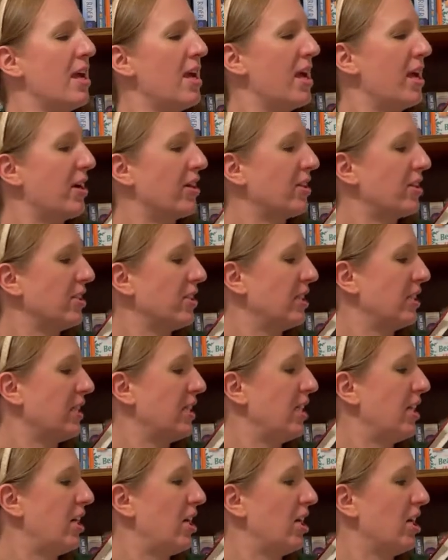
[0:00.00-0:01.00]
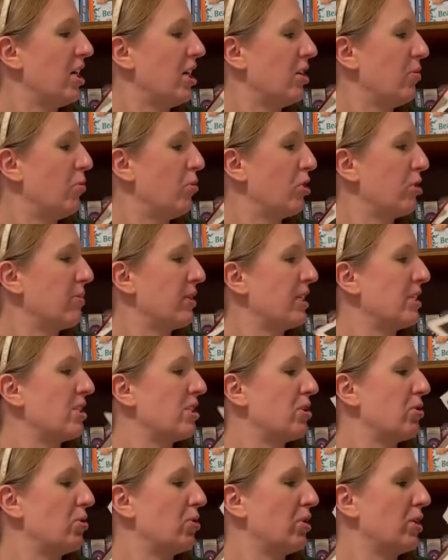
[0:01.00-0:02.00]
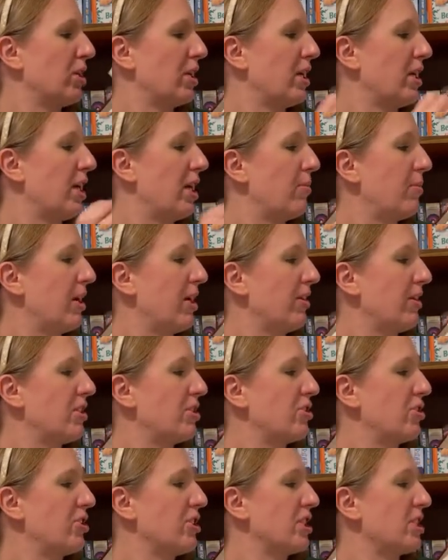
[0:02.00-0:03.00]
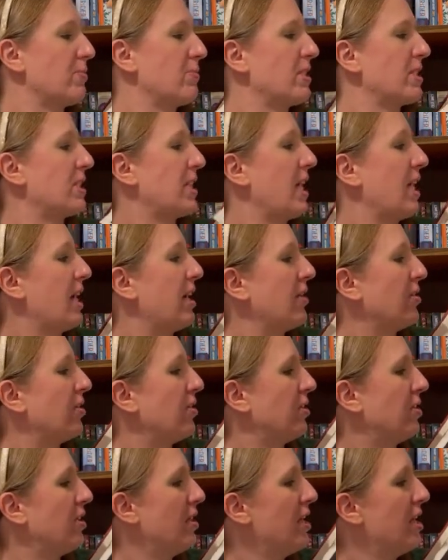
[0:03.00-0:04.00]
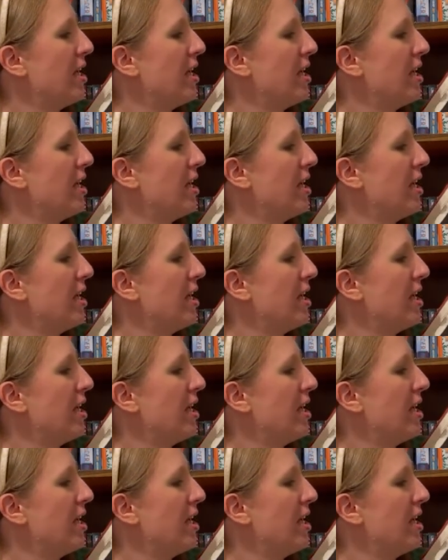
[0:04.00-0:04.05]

a really heartwarming story about this Christmas candle